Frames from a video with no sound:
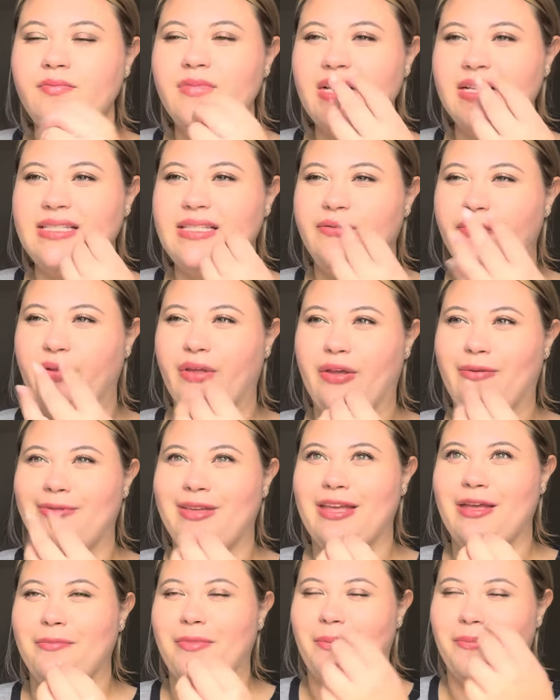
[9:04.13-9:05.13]
It's even like
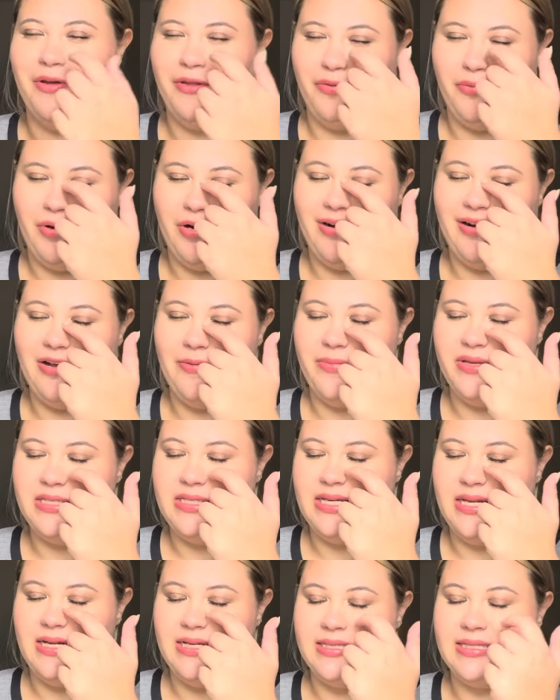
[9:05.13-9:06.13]
making my mouth water how
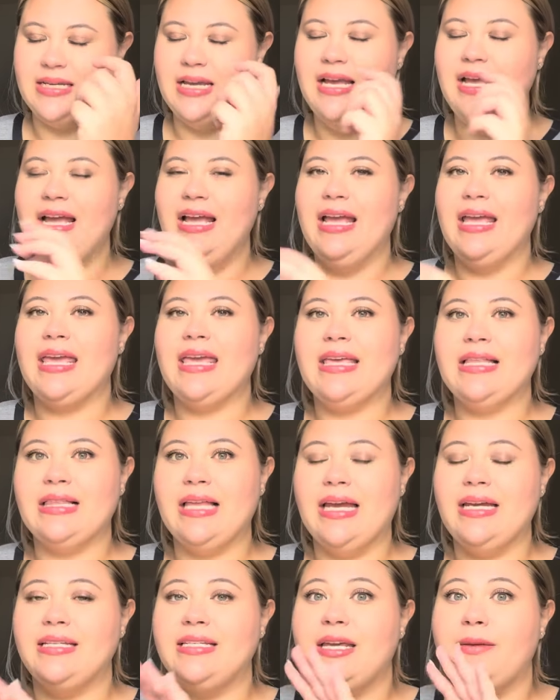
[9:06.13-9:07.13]
minty it is. He
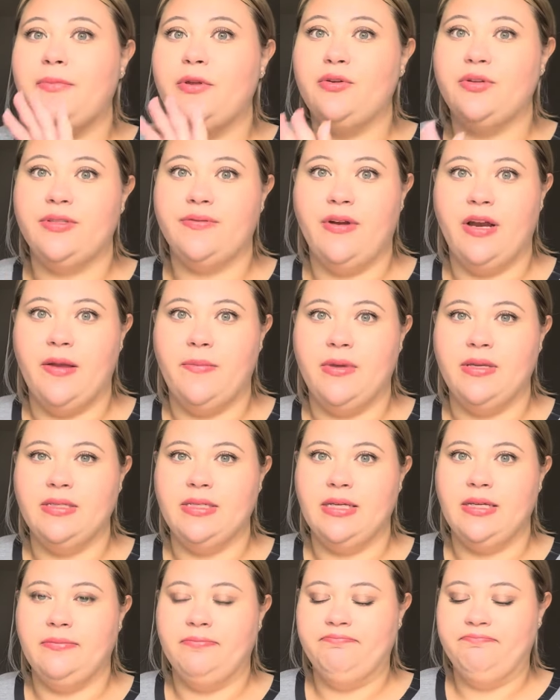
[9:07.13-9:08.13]
liked it, but it was very
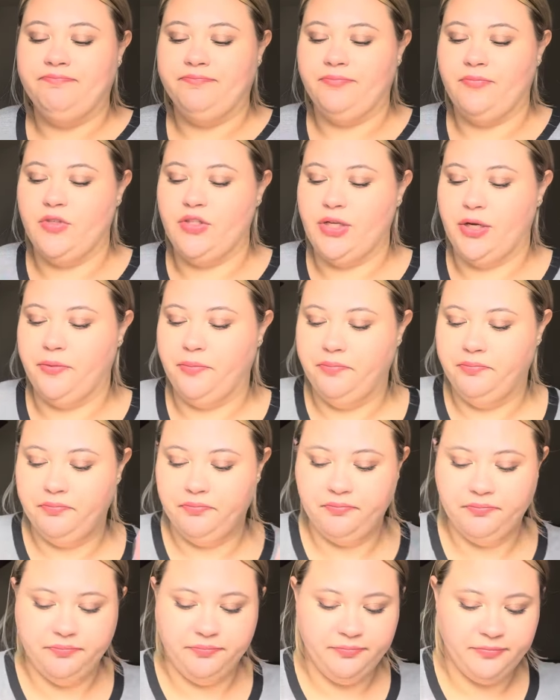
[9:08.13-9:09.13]
minty. So
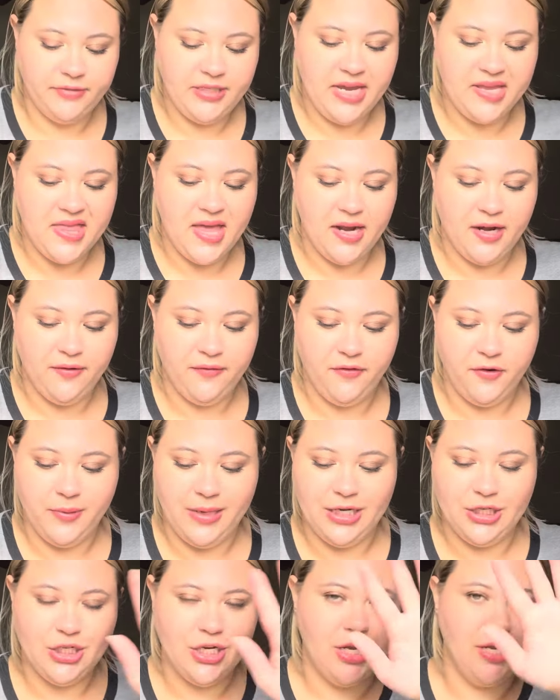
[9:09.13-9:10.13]
take that
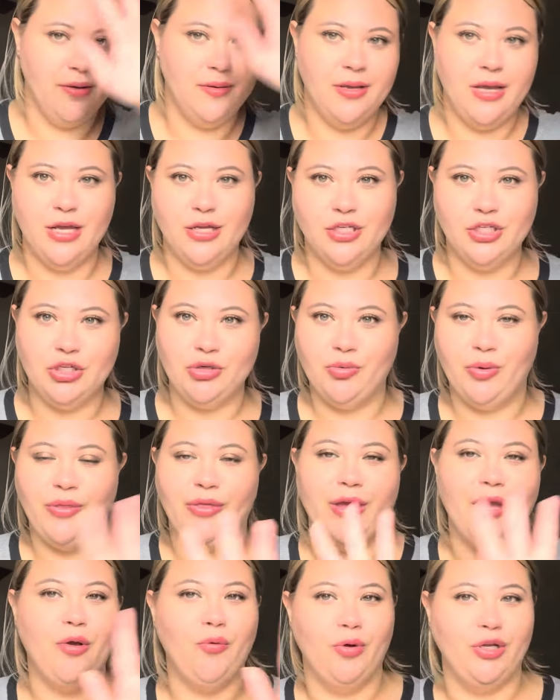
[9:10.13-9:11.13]
information and do with
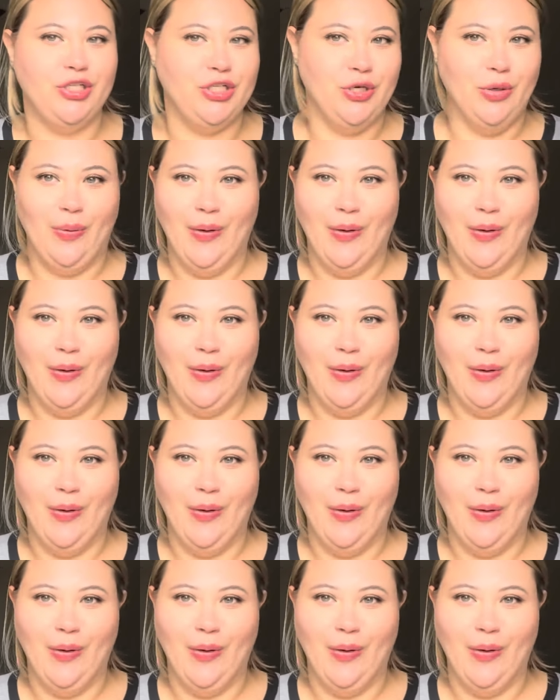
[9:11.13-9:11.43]
it what you